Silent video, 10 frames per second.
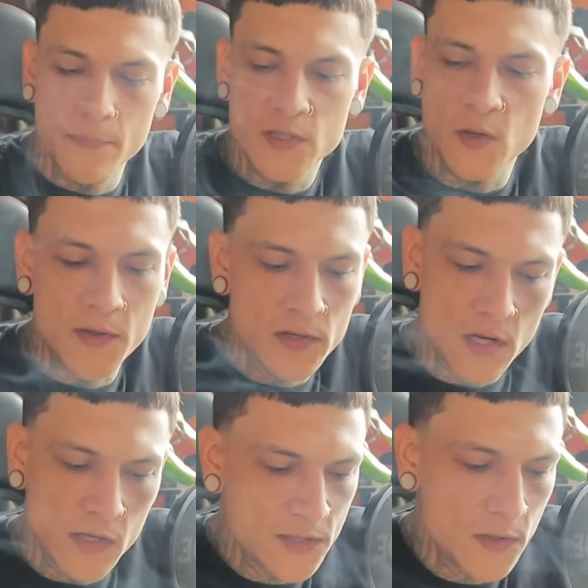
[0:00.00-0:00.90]
So there's
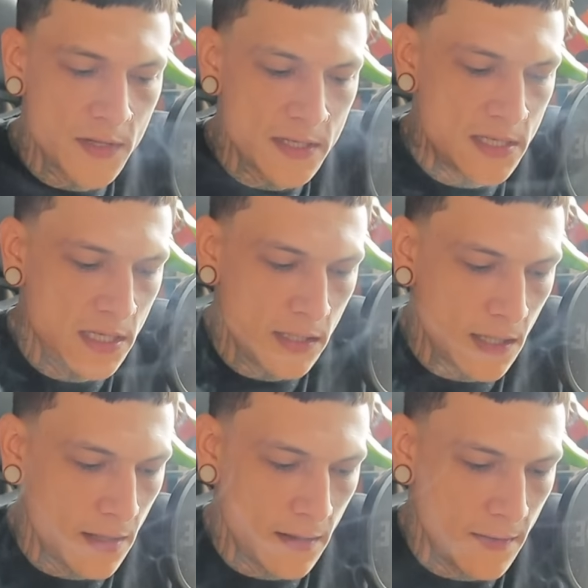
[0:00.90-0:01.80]
also this
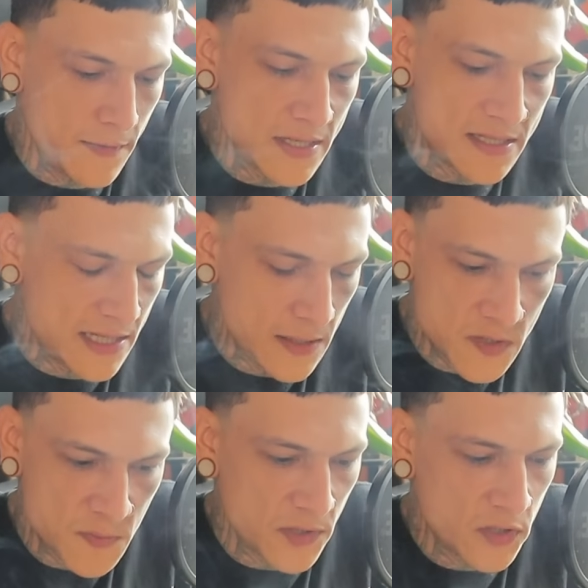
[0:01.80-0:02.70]
deep
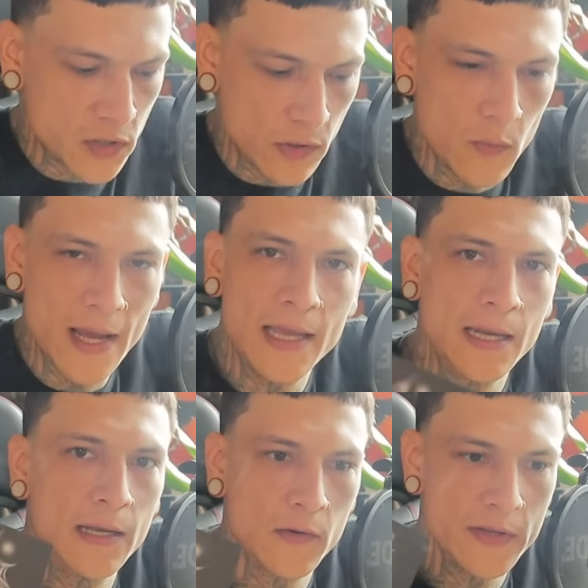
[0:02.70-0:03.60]
spiritual
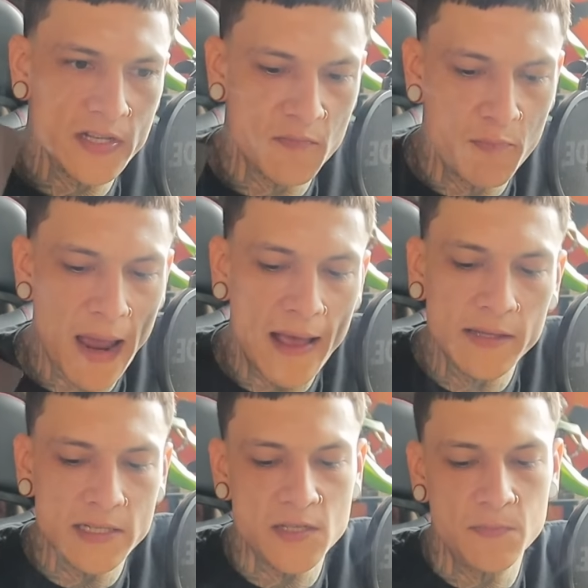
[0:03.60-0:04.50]
awakening, or this
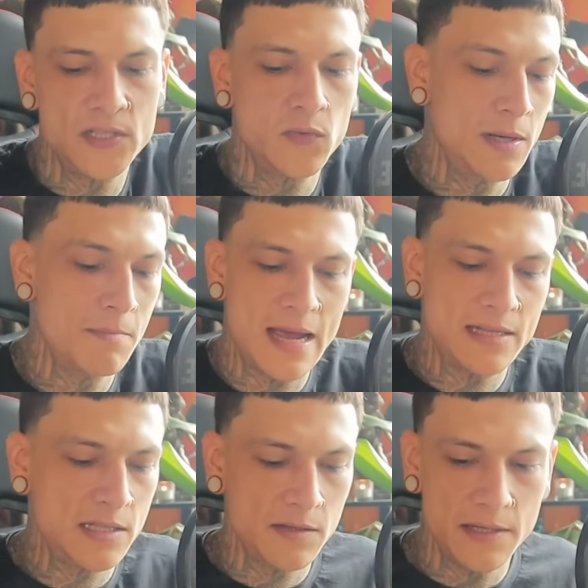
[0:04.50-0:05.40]
balance between
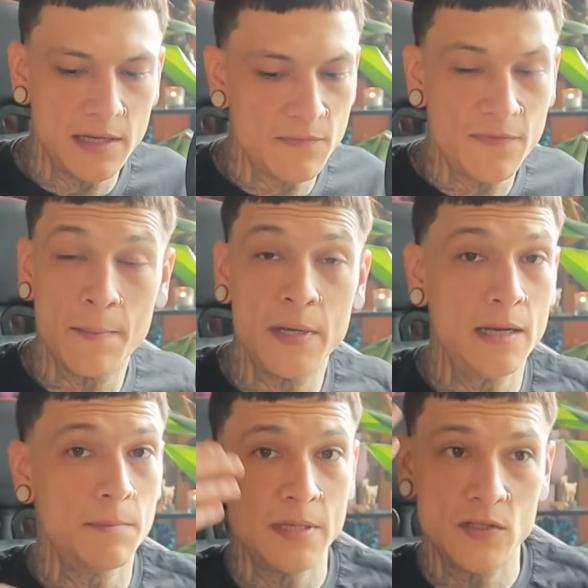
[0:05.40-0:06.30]
masculine and
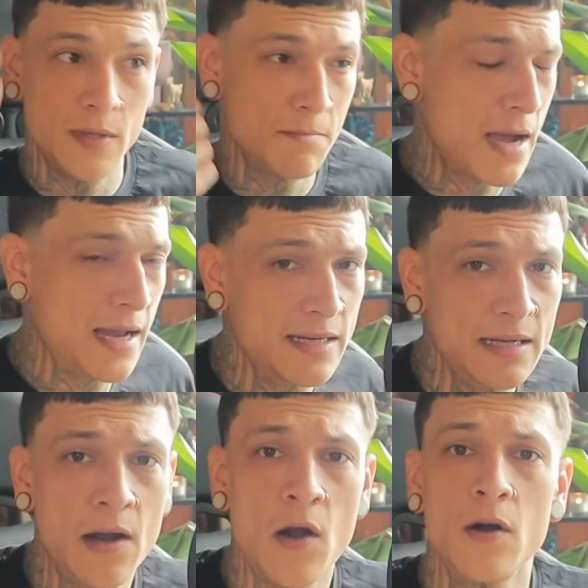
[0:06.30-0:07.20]
feminine, between mind
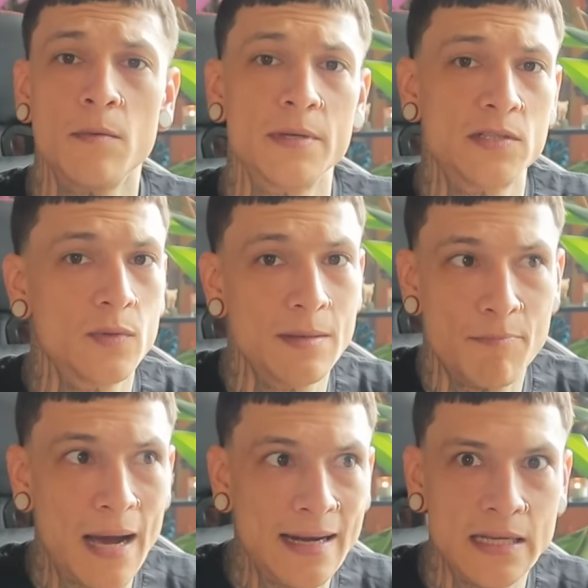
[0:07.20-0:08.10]
and heart, between
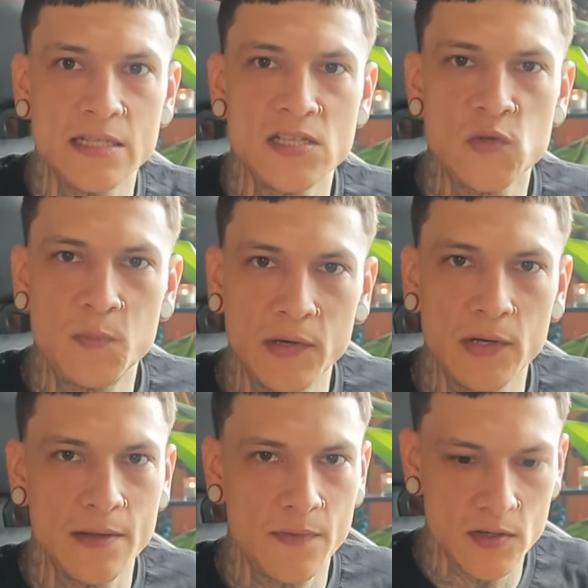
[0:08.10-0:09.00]
body and spirit.